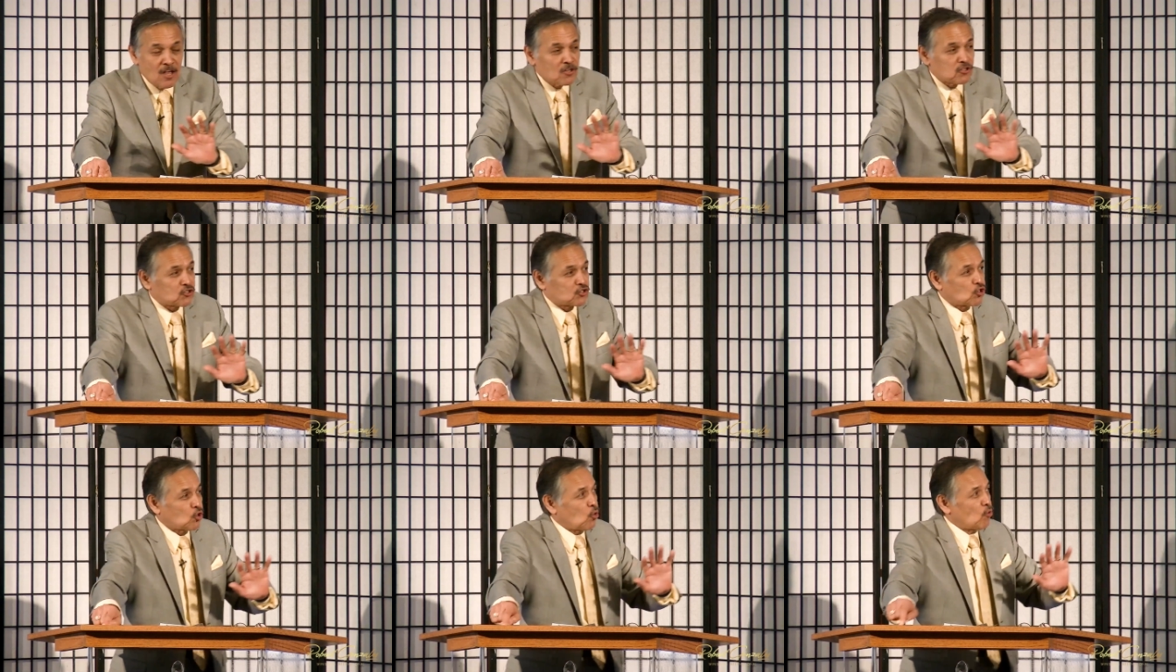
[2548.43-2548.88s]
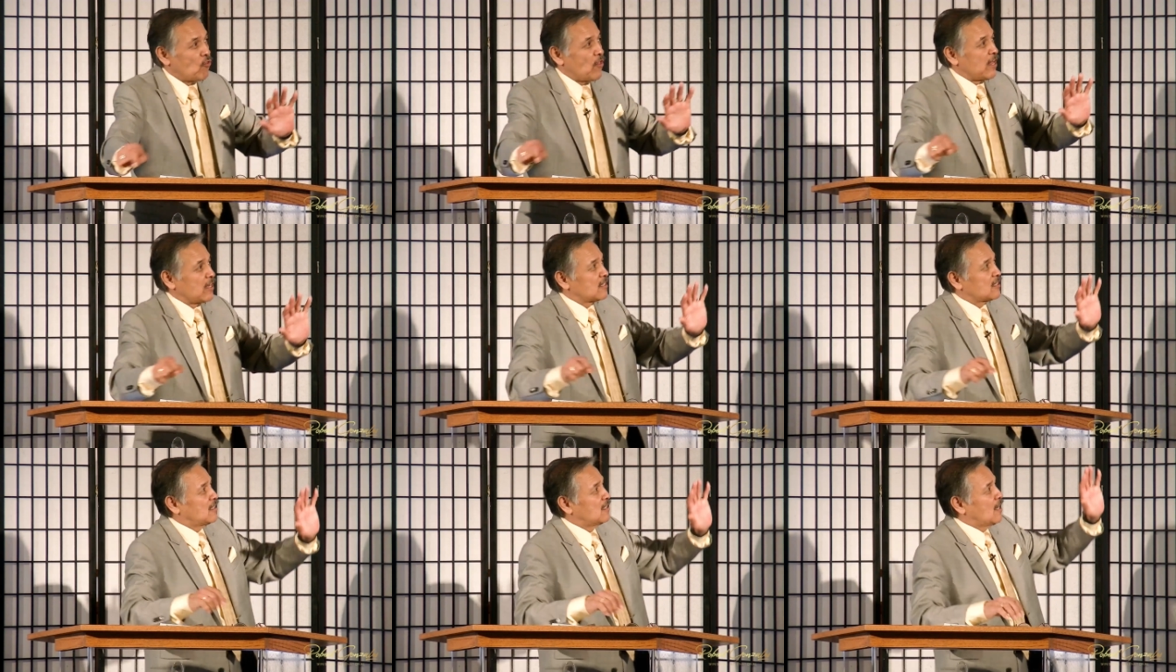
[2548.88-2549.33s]
so
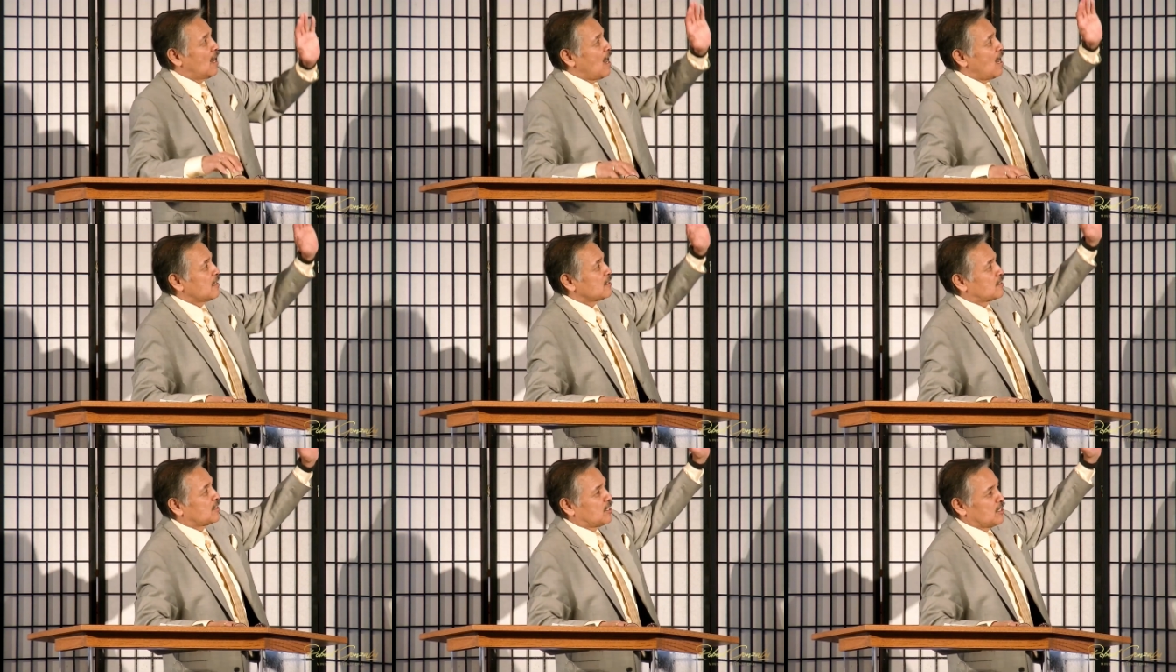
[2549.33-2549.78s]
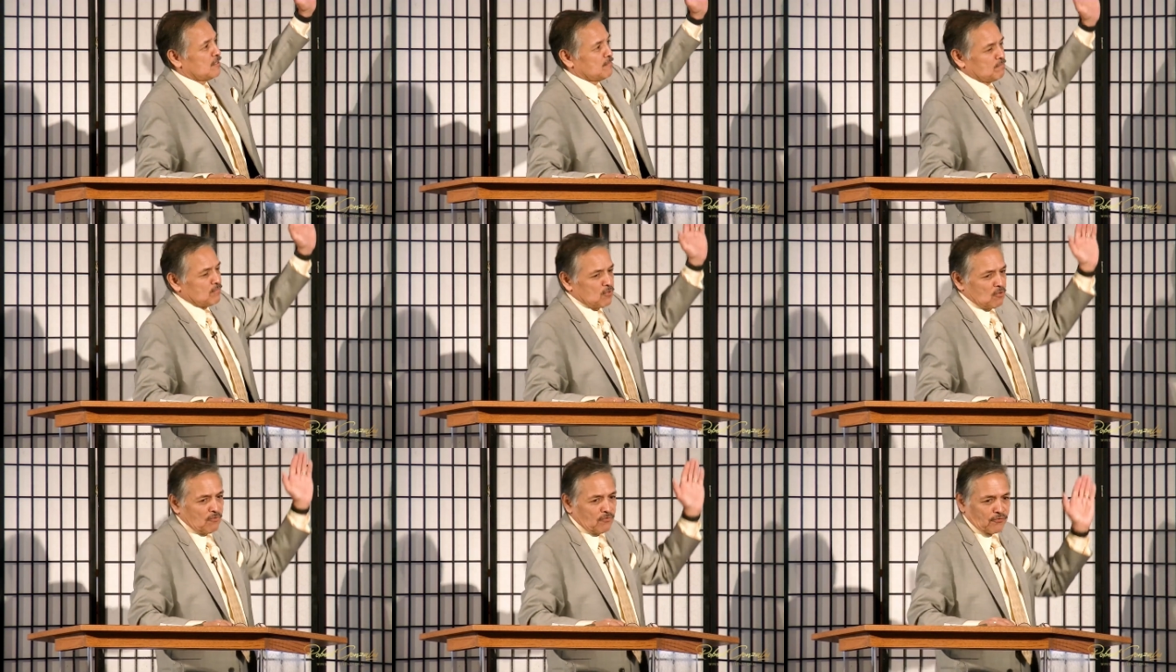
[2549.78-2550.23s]
that God can
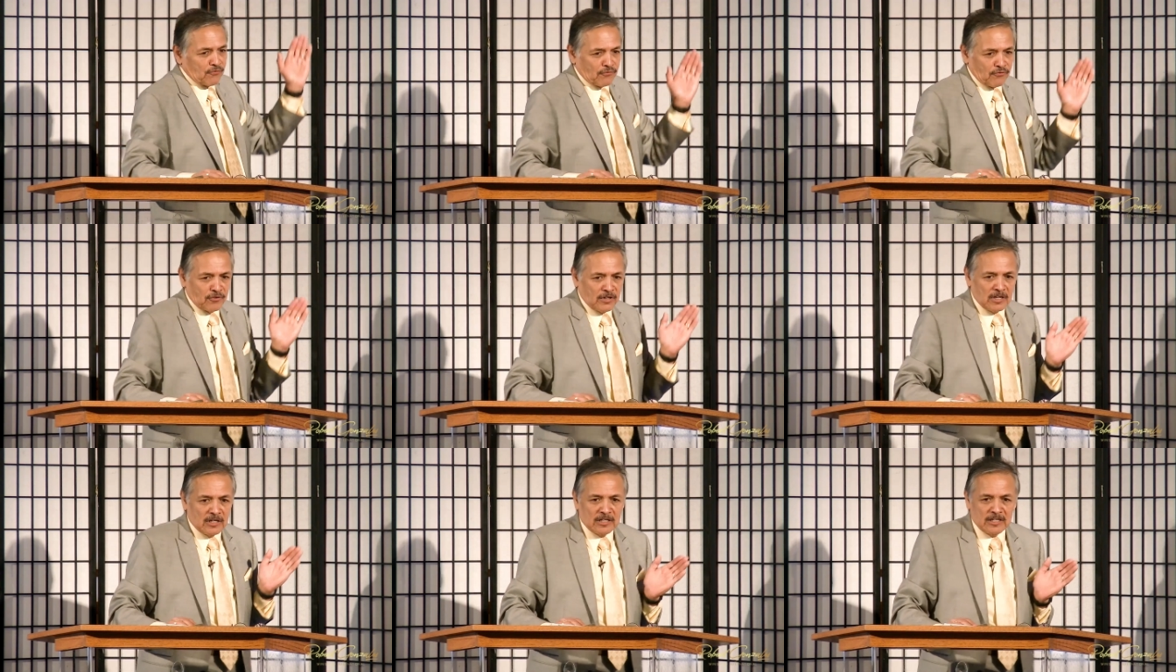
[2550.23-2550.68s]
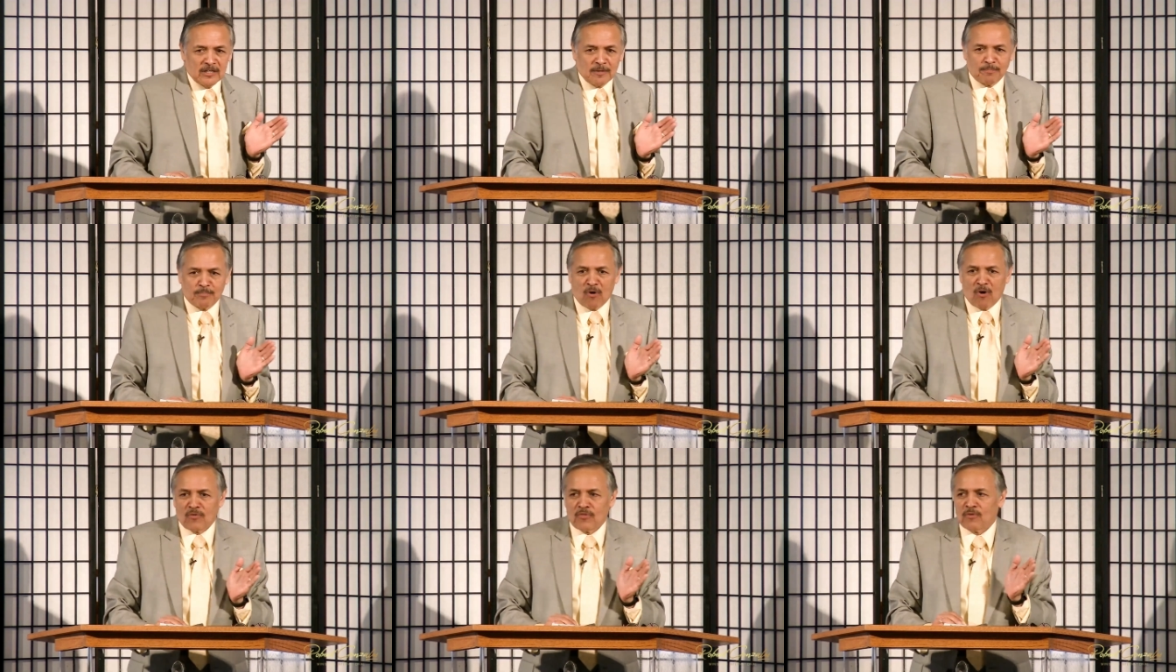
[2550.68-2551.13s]
move freely
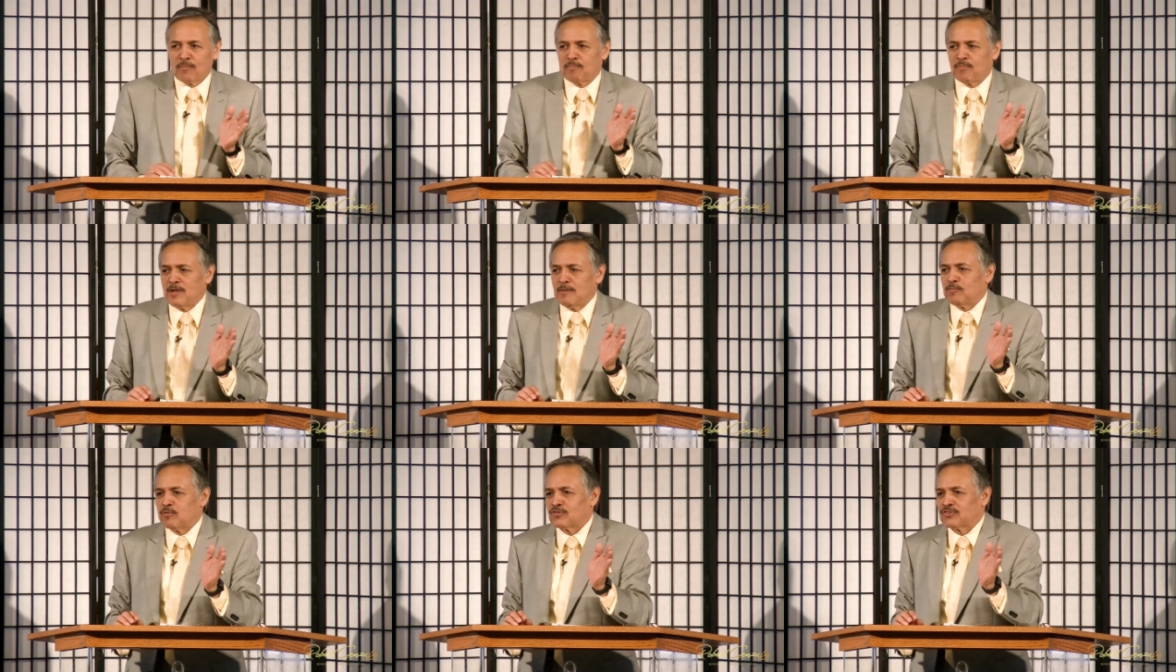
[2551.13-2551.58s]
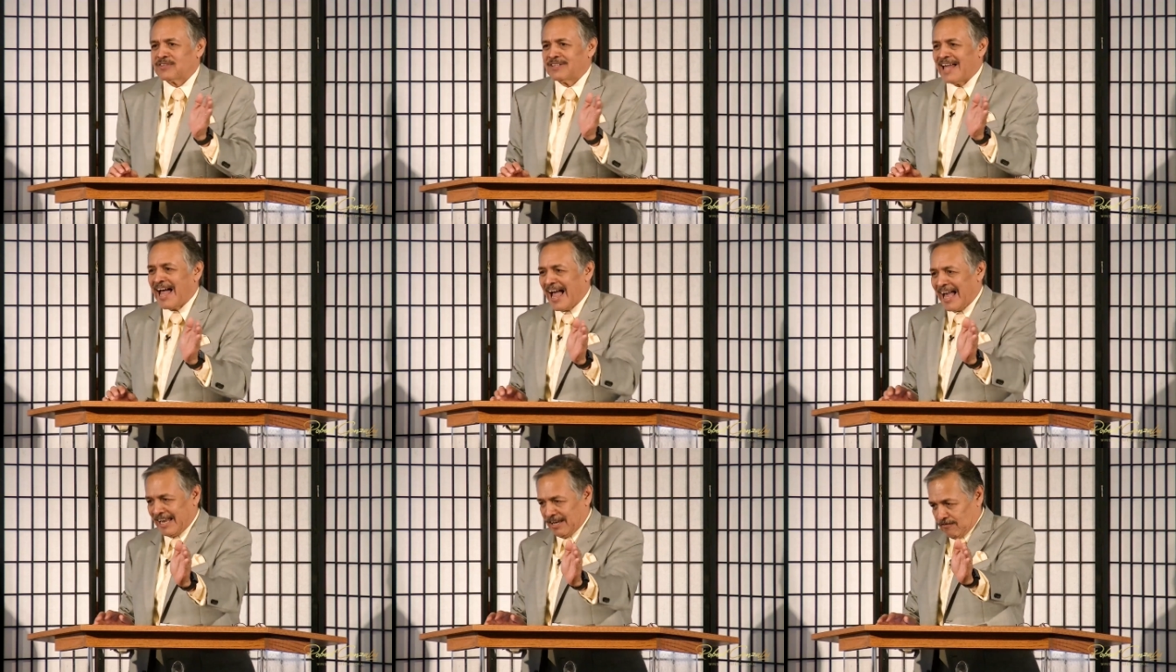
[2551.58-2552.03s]
upon the people's
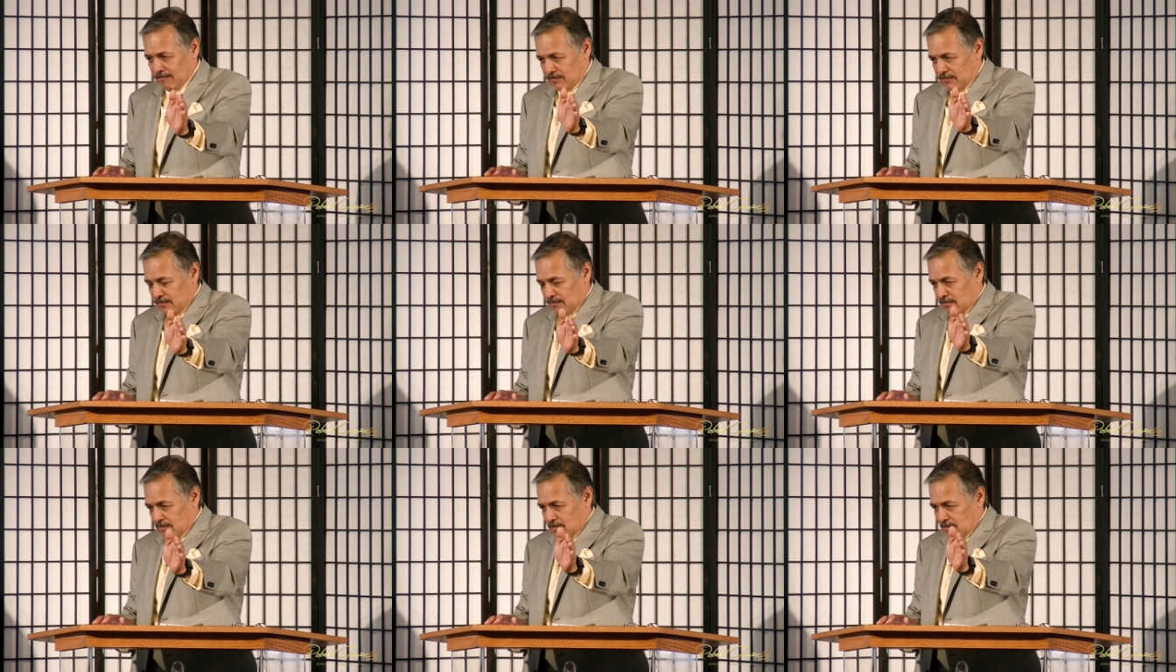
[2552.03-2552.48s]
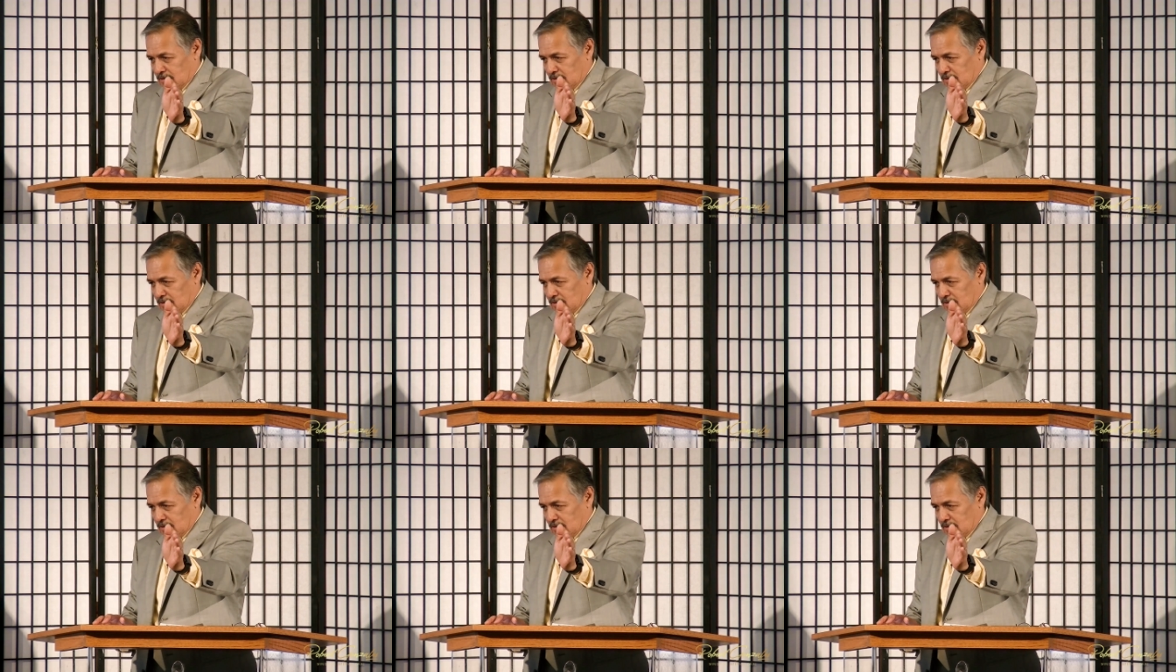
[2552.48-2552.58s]
lives.